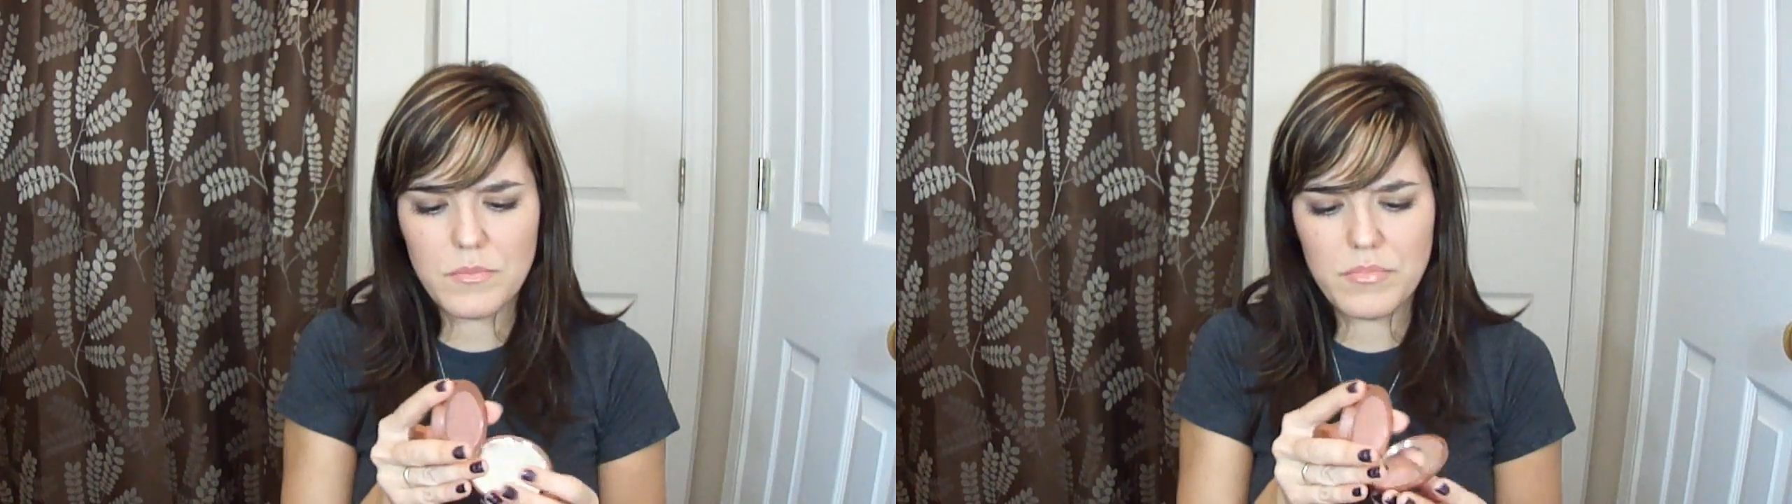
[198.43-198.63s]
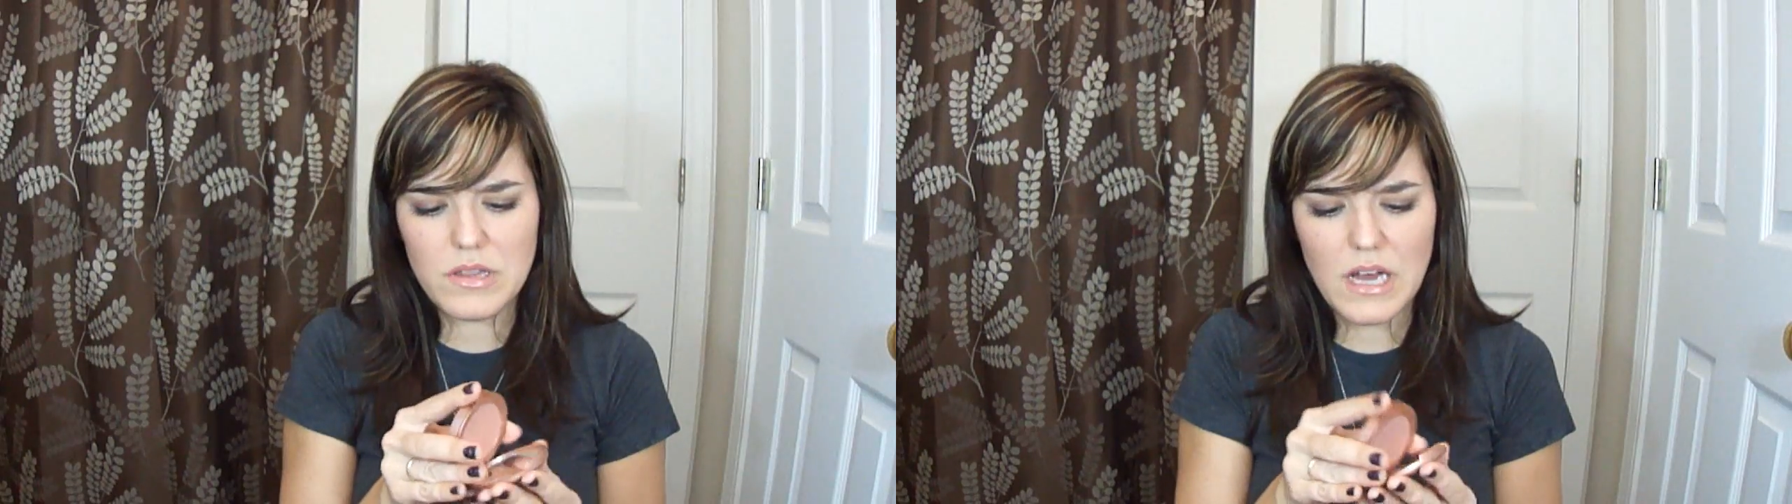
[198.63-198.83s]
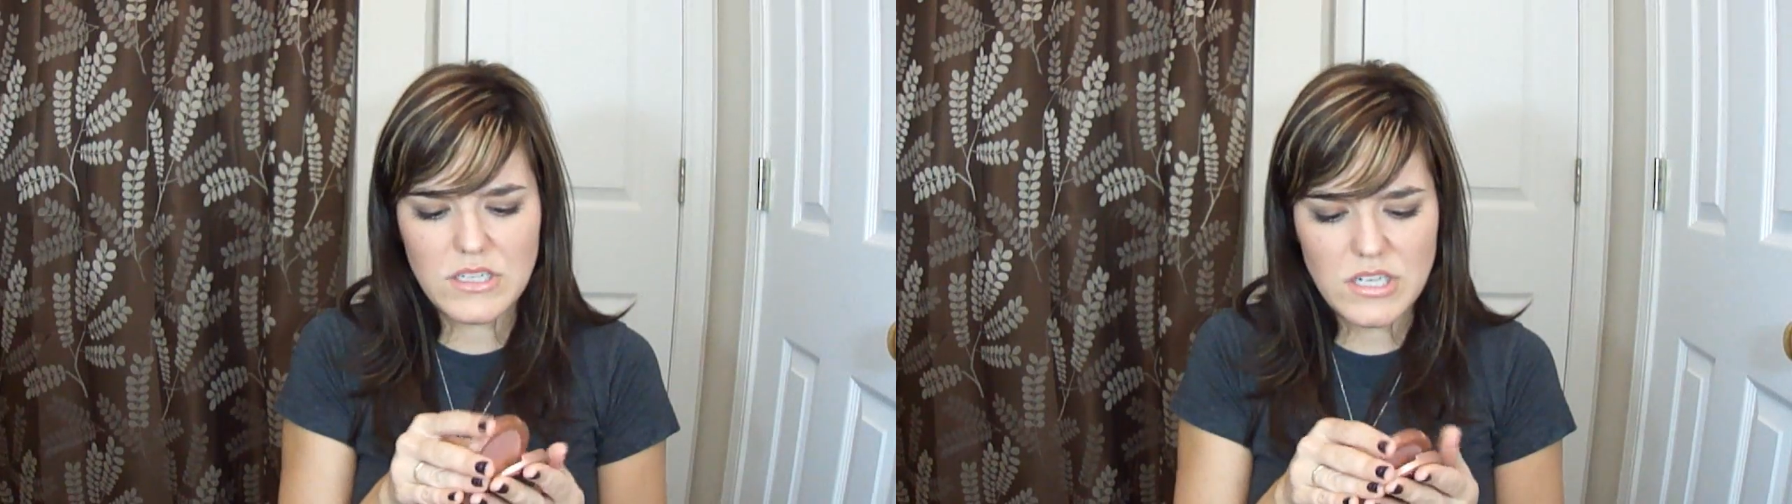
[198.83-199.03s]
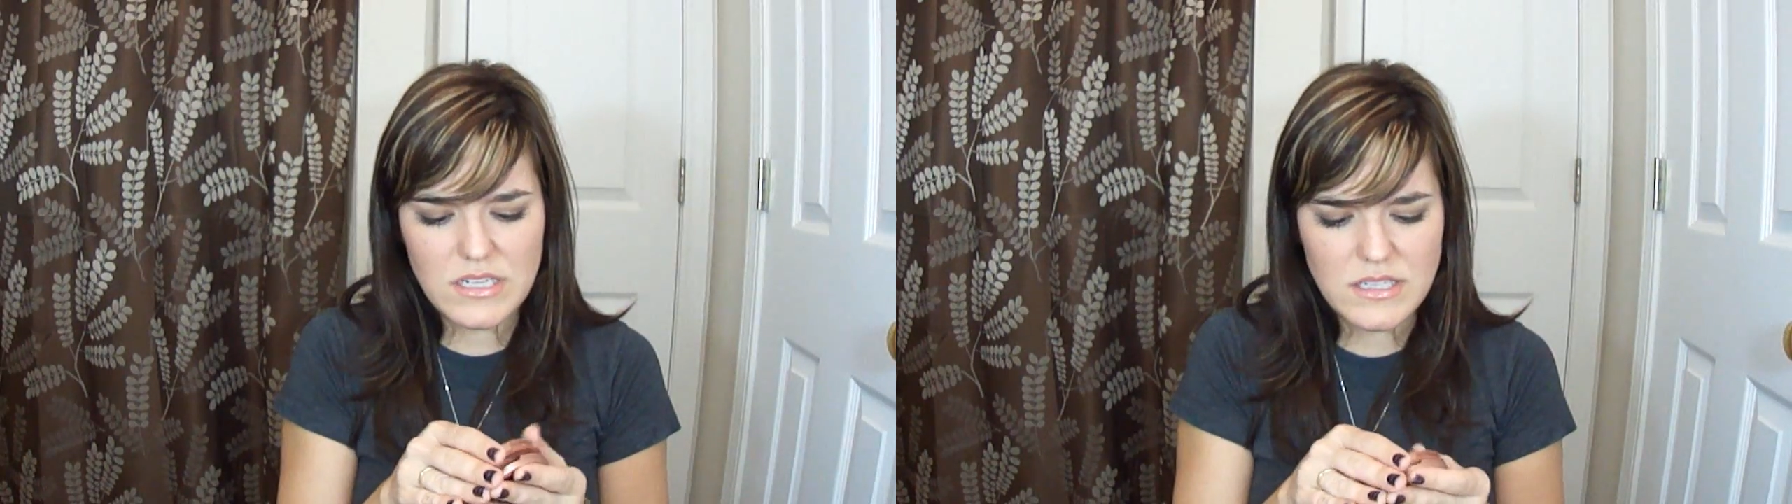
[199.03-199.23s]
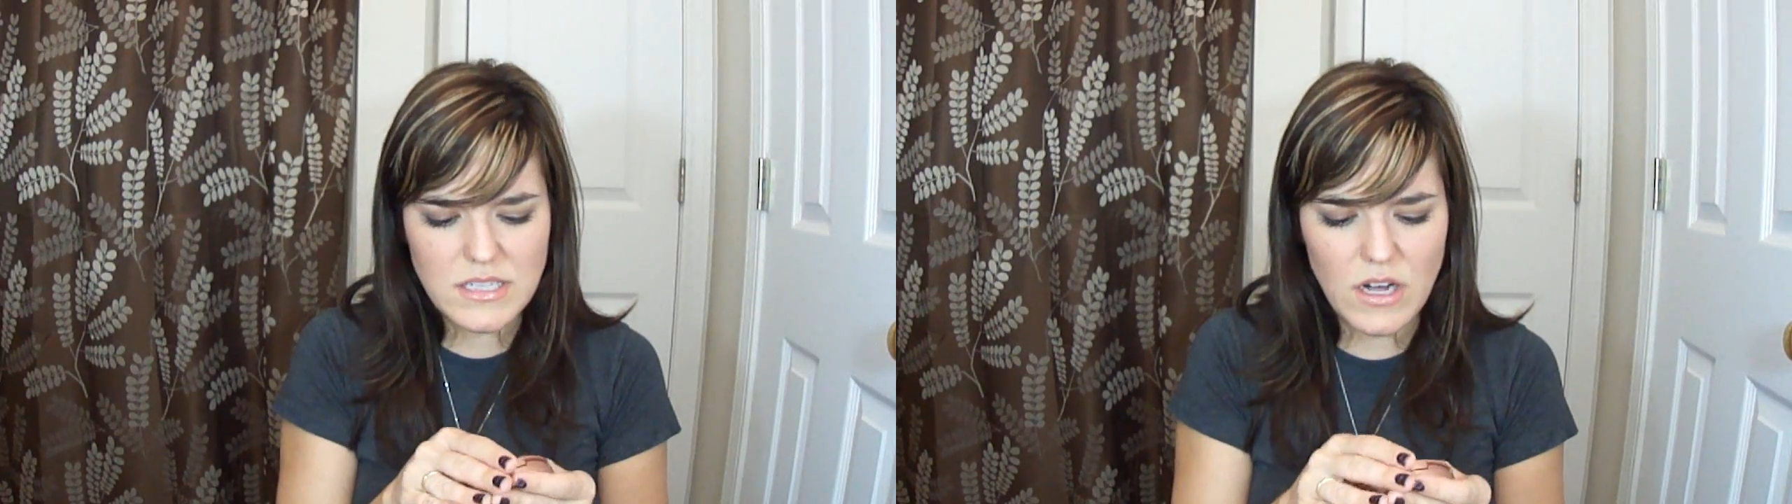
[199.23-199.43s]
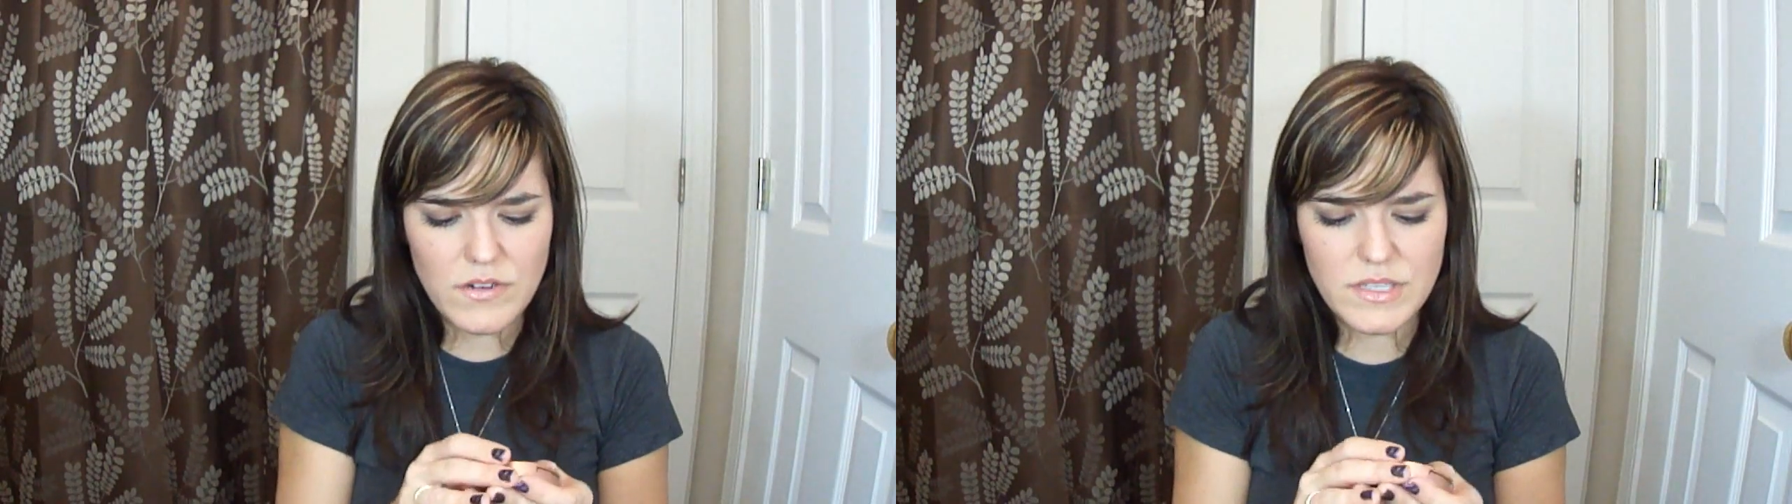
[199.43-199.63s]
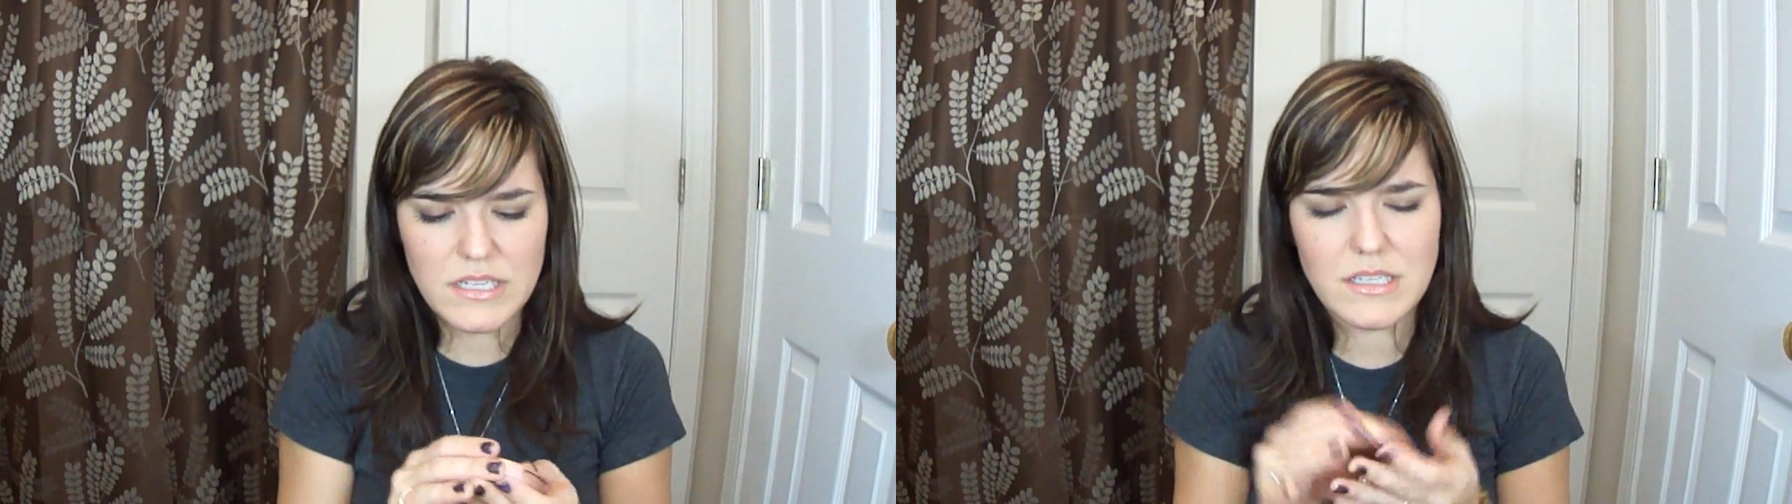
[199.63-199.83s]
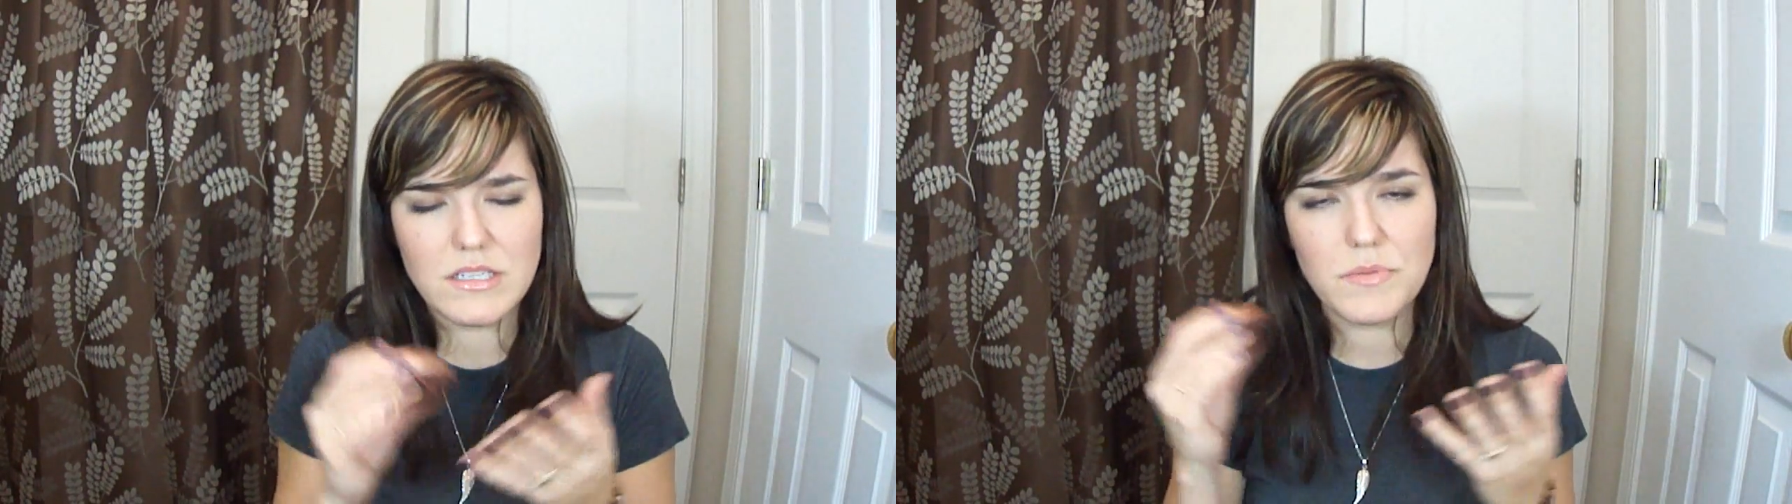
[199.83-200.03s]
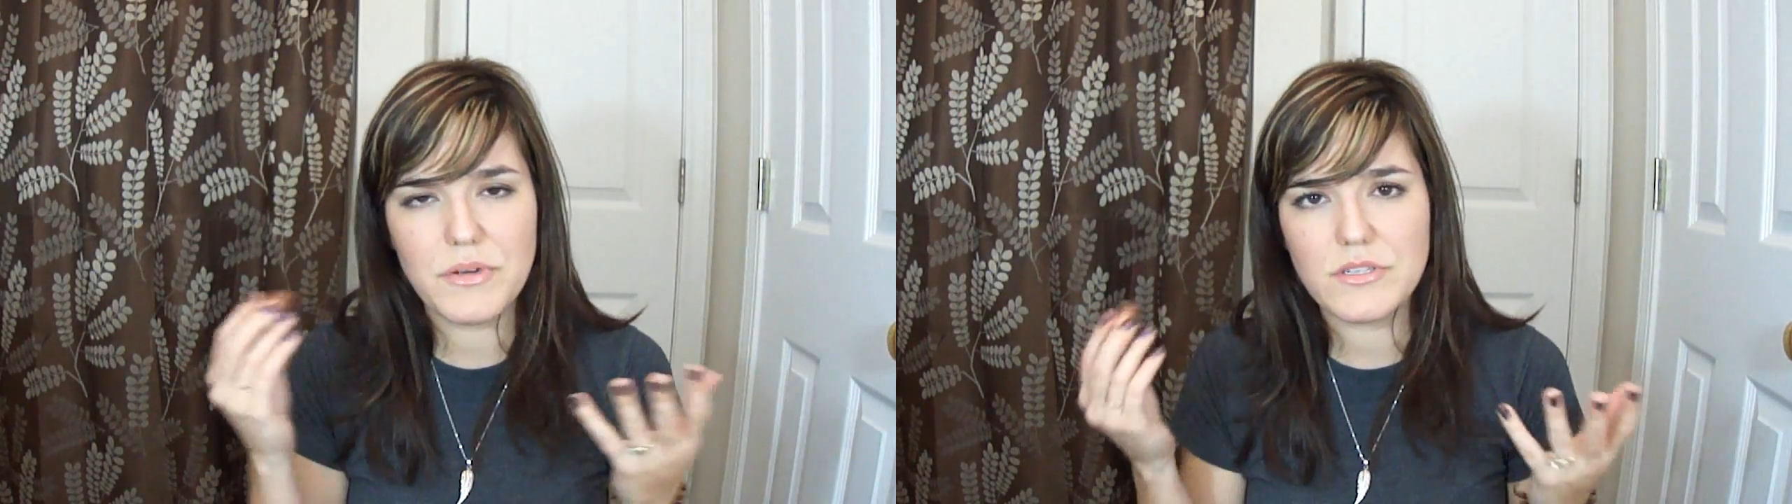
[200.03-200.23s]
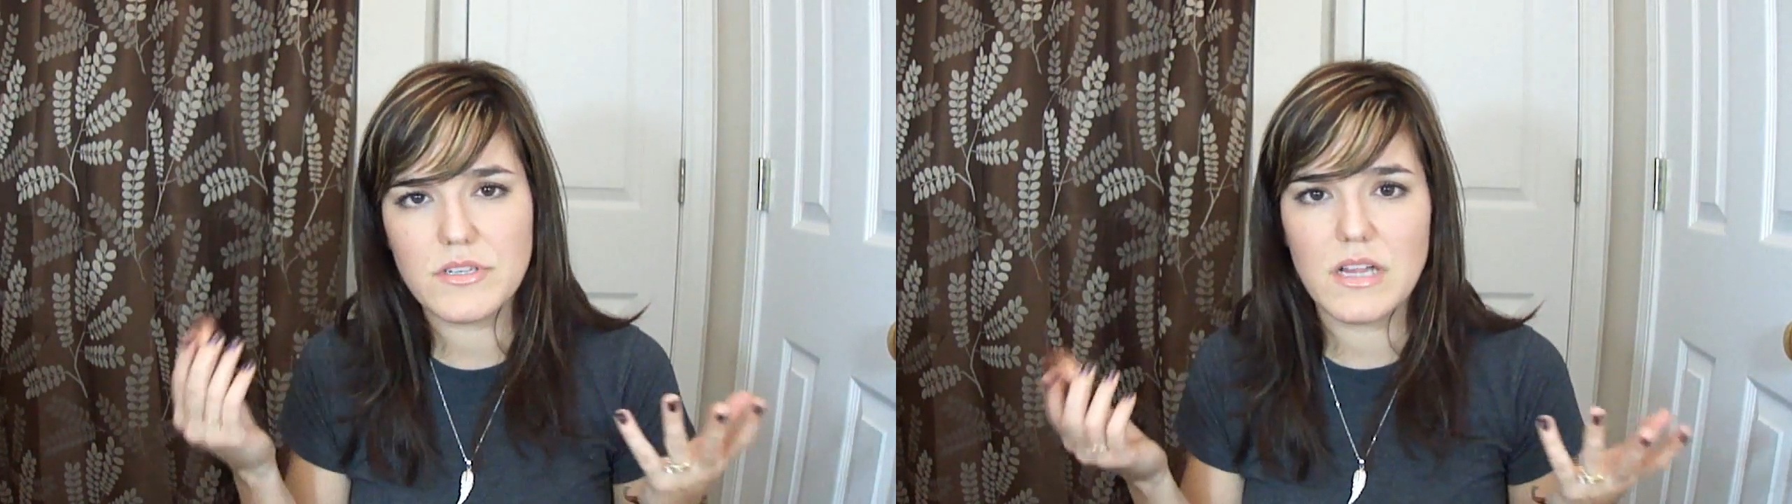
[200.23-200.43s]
blush itself says it's supposed to